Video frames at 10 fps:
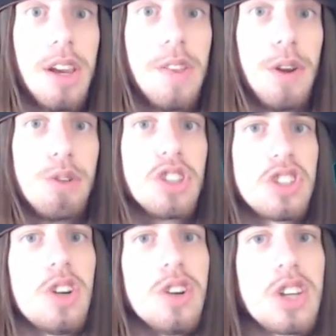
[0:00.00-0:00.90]
There is a
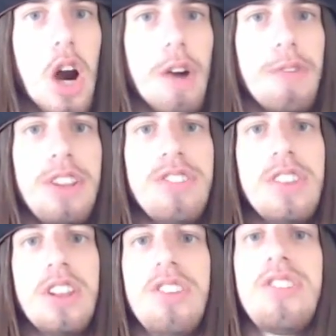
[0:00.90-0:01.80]
certain confidence
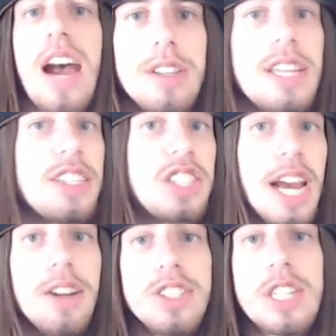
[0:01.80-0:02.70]
in the design that
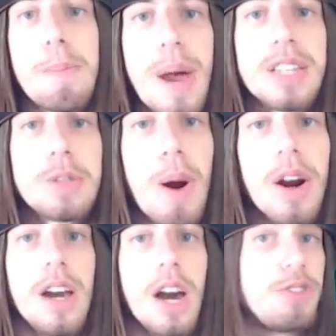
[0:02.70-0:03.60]
channels the best
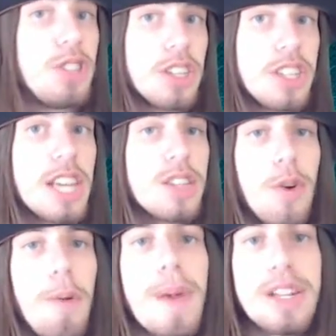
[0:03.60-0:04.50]
part of
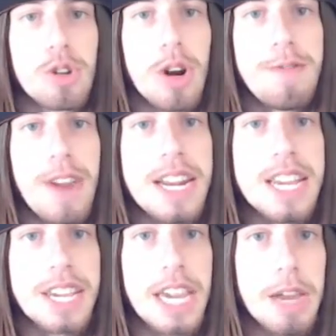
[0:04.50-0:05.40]
successful
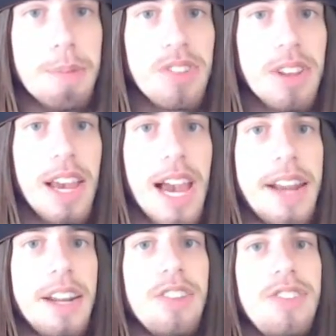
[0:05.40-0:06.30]
Metroidvania games,
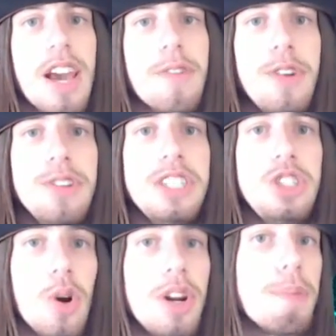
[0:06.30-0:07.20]
and it is definitely
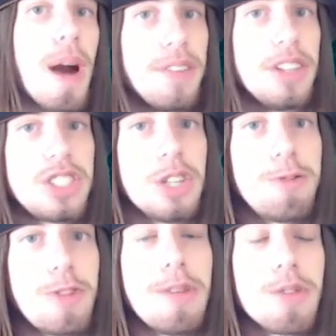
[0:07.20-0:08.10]
joining my list
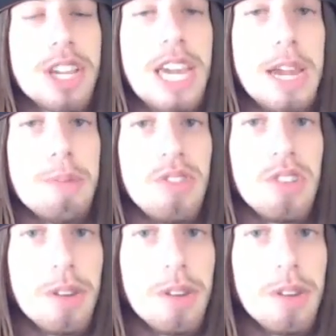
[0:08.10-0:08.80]
of favorite games.